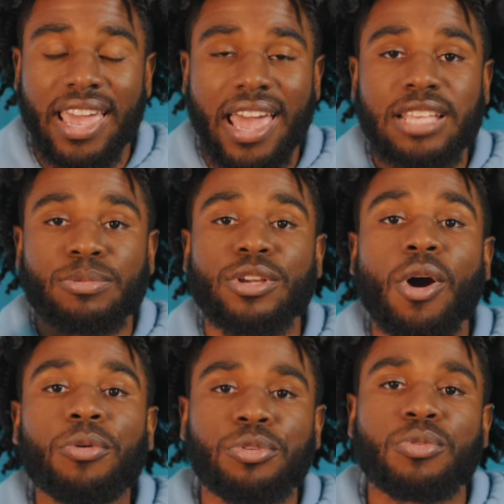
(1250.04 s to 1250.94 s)
as we
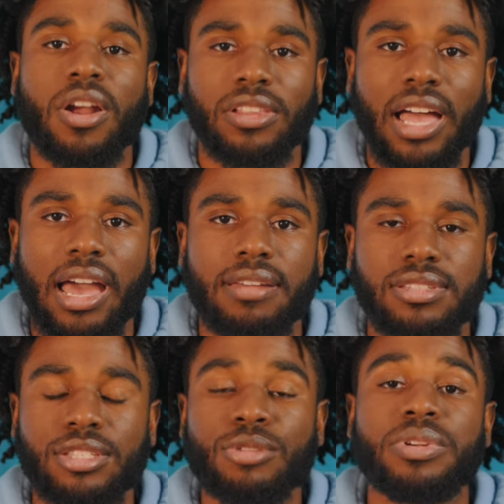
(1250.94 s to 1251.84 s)
go through our
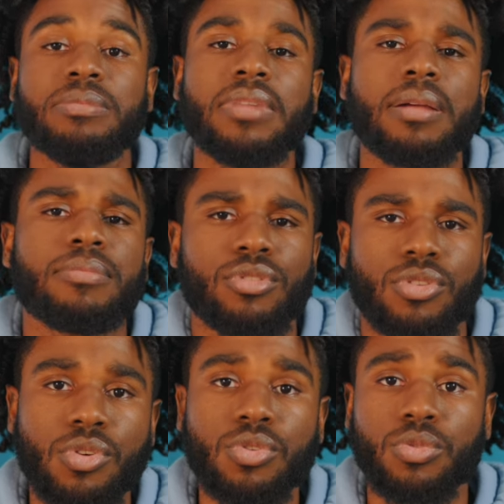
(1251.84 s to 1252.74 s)
lives, to remember
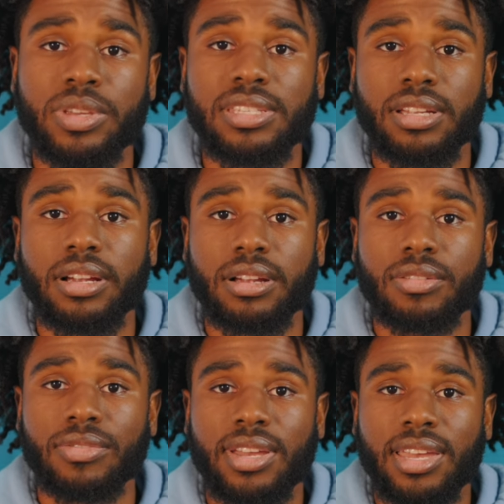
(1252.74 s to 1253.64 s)
who do we serve
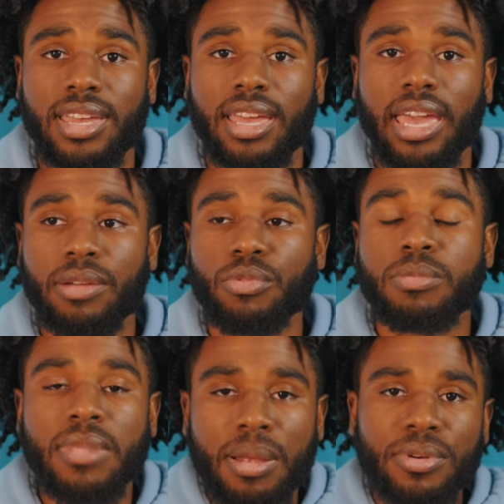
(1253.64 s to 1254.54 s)
and
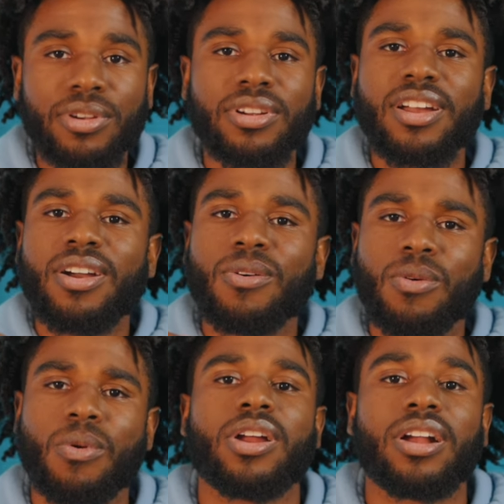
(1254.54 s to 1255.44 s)
remember
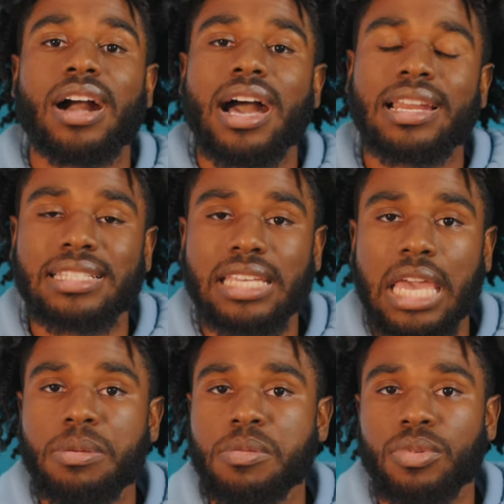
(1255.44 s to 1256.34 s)
what our God is
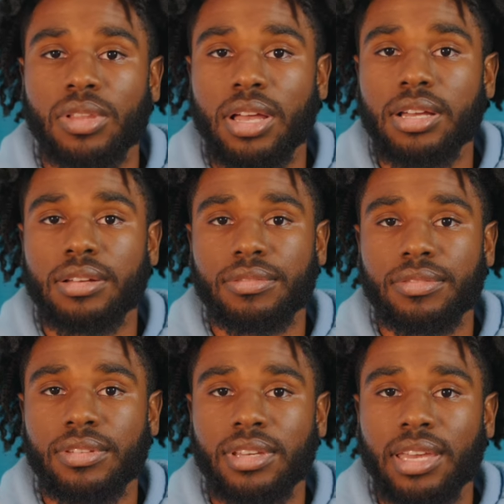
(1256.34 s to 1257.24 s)
capable of,
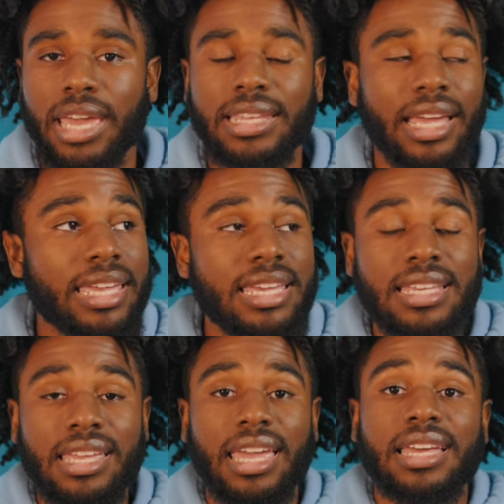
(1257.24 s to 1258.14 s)
and that
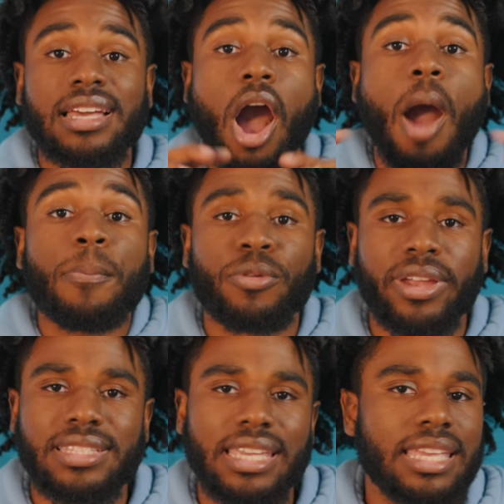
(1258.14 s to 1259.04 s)
he
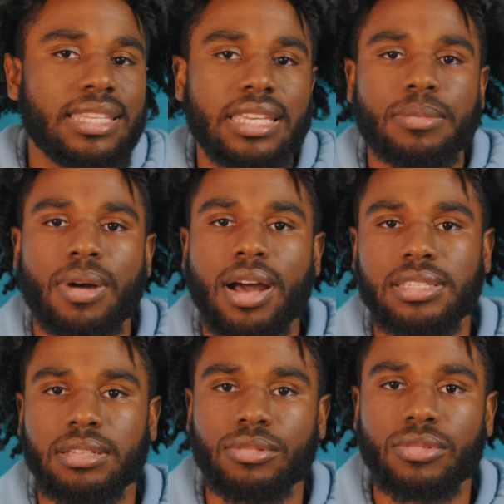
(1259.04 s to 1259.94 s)
operates in the
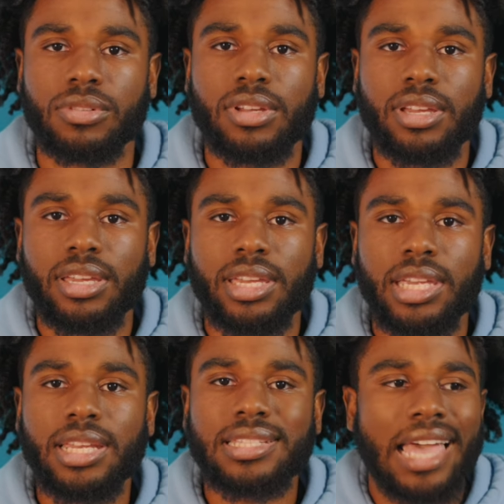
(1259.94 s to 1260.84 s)
impossible.
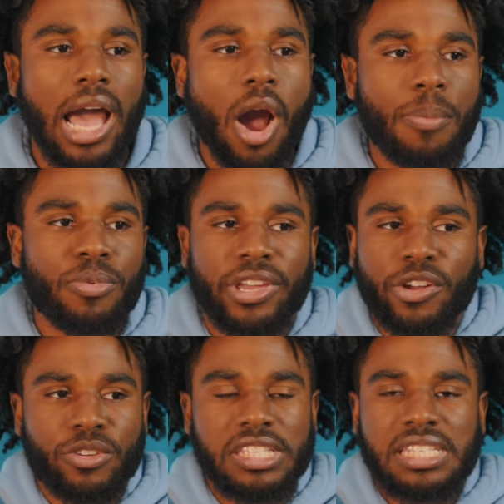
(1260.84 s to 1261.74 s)
He doesn't operate
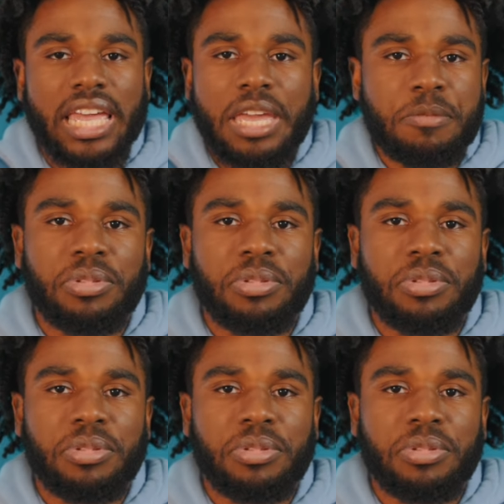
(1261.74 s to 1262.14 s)
on the same